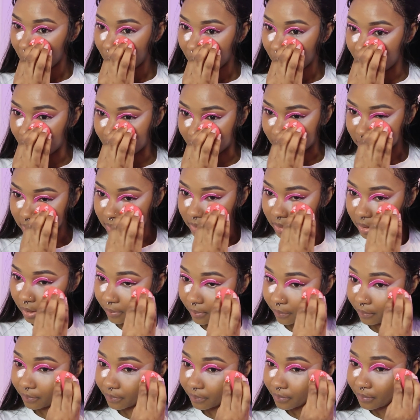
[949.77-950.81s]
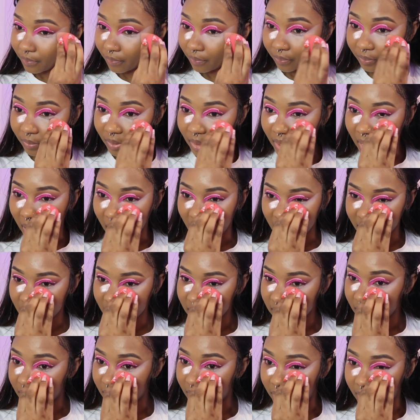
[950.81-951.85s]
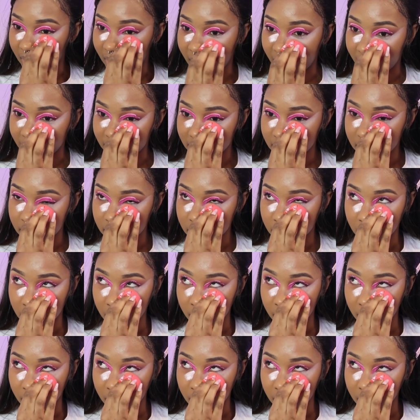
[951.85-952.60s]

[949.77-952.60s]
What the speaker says: But other than that,